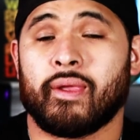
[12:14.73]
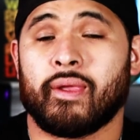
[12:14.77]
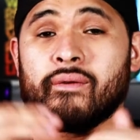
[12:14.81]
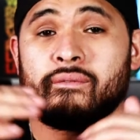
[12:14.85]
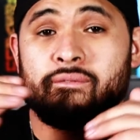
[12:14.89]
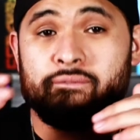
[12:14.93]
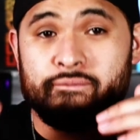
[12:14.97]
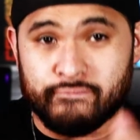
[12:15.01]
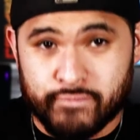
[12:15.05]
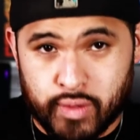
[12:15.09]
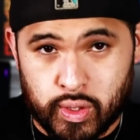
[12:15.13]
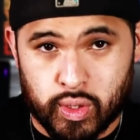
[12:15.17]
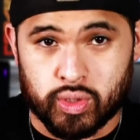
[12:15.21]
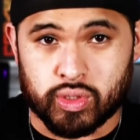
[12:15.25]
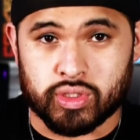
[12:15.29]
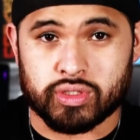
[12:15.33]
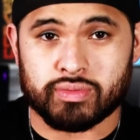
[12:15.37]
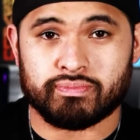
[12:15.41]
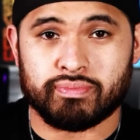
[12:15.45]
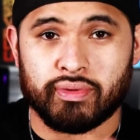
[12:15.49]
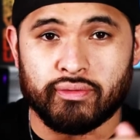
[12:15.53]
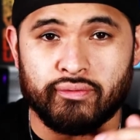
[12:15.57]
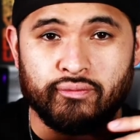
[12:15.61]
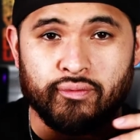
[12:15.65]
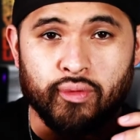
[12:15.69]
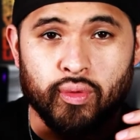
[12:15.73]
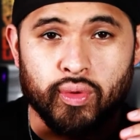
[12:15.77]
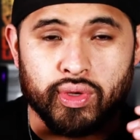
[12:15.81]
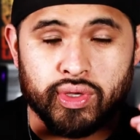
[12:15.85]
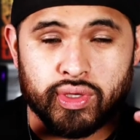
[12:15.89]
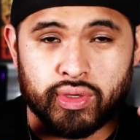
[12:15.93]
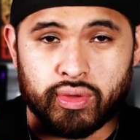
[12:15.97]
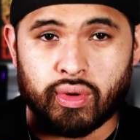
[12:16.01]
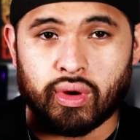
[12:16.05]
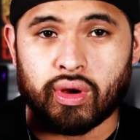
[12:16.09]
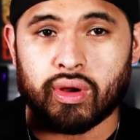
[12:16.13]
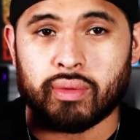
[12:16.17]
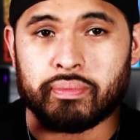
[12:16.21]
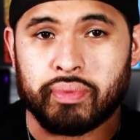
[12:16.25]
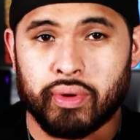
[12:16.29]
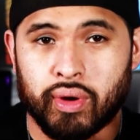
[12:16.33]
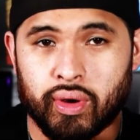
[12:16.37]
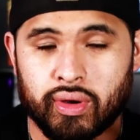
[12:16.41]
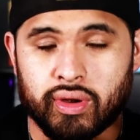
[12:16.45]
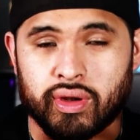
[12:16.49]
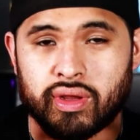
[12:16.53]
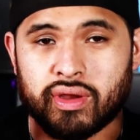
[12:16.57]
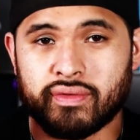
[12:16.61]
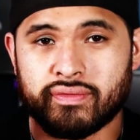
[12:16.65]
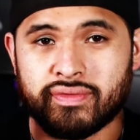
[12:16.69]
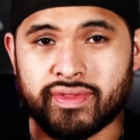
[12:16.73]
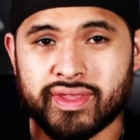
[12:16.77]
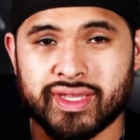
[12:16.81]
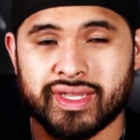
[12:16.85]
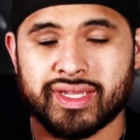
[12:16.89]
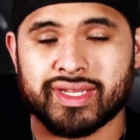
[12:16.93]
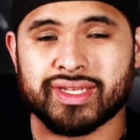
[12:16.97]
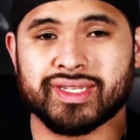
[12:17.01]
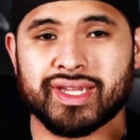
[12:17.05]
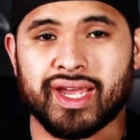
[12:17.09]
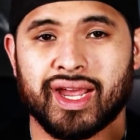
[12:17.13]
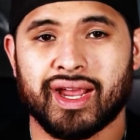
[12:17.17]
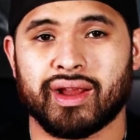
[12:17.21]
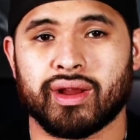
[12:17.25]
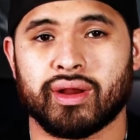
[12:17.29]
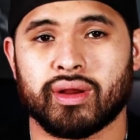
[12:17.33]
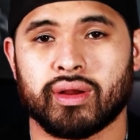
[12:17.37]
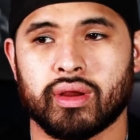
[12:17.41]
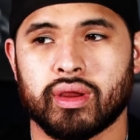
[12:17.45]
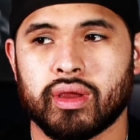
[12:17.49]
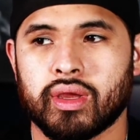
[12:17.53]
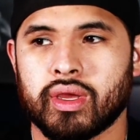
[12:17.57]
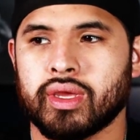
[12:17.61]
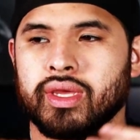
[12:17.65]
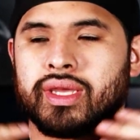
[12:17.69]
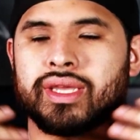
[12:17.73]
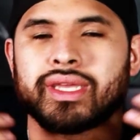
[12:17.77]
first before you are part of the entire